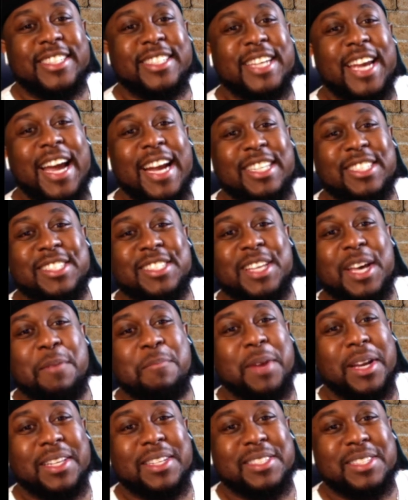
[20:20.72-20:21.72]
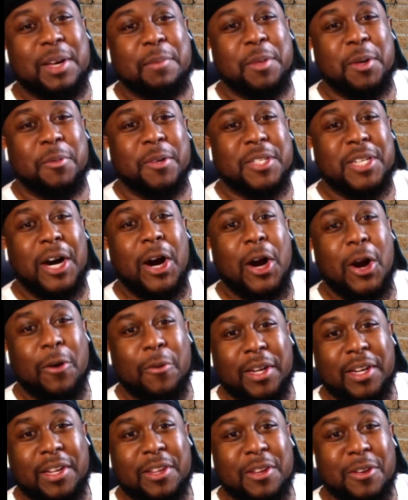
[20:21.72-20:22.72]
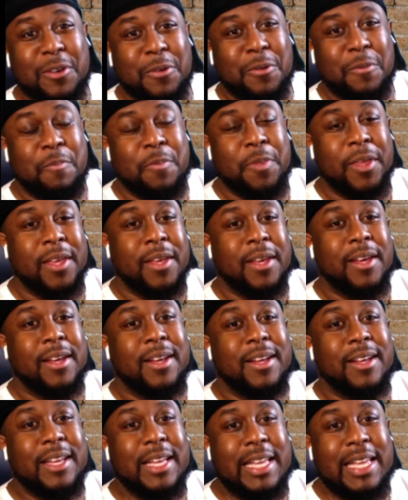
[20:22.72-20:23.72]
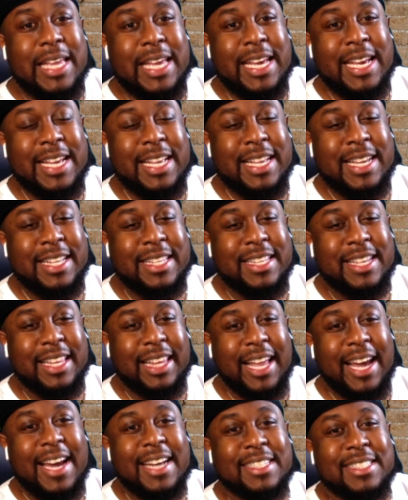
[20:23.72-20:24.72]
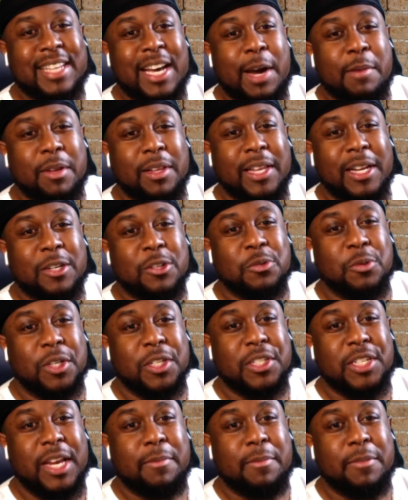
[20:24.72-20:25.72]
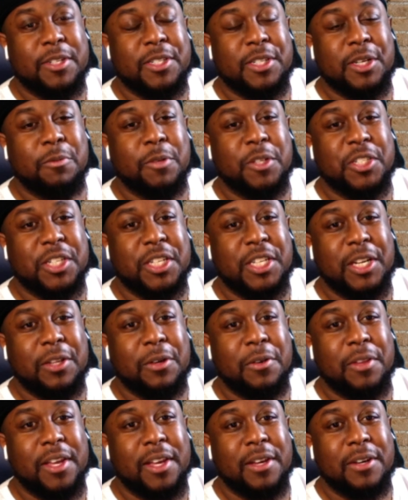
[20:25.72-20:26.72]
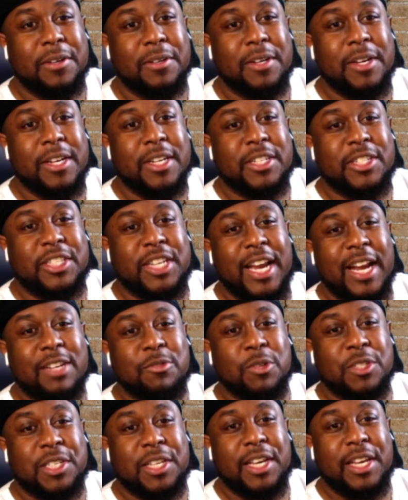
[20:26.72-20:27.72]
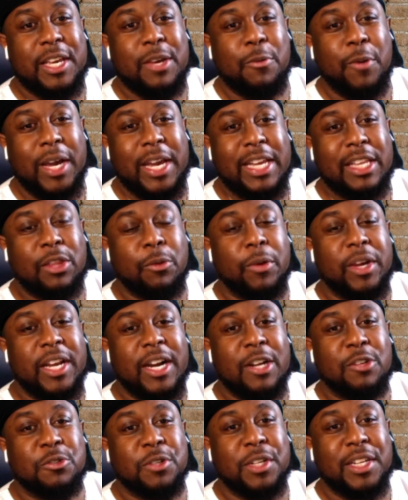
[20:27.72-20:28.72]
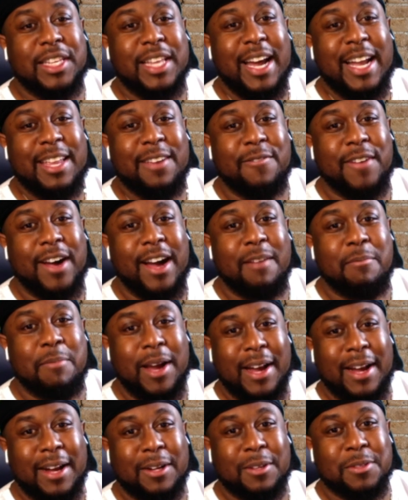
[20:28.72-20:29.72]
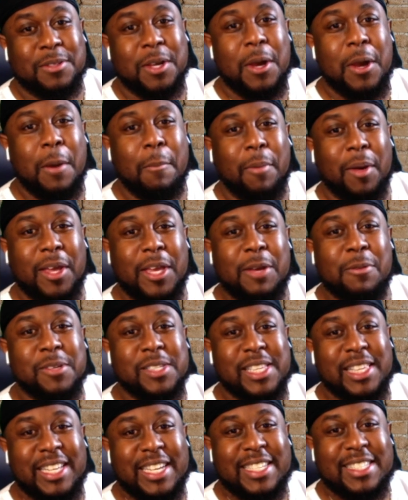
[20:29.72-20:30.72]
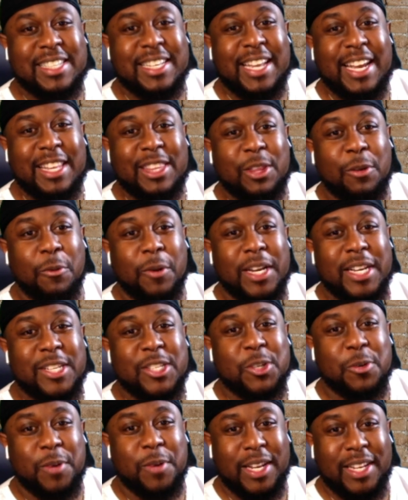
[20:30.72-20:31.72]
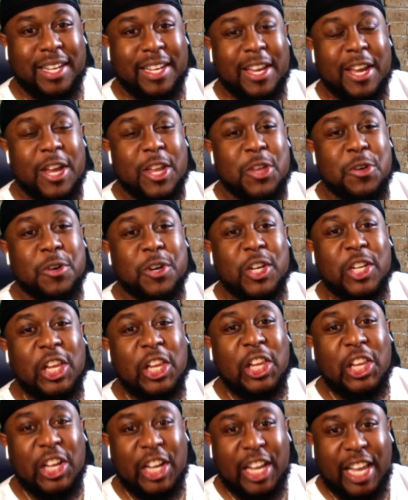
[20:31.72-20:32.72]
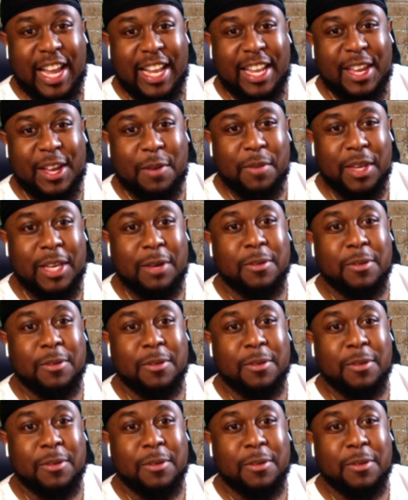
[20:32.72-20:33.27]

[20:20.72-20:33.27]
Shaq just admitted something which I already knew. The last time the Lakers won the championship with Shaquille O'Neal, Shaq said he weighed 395 pounds. Well, he was listed at 320. You could look at him.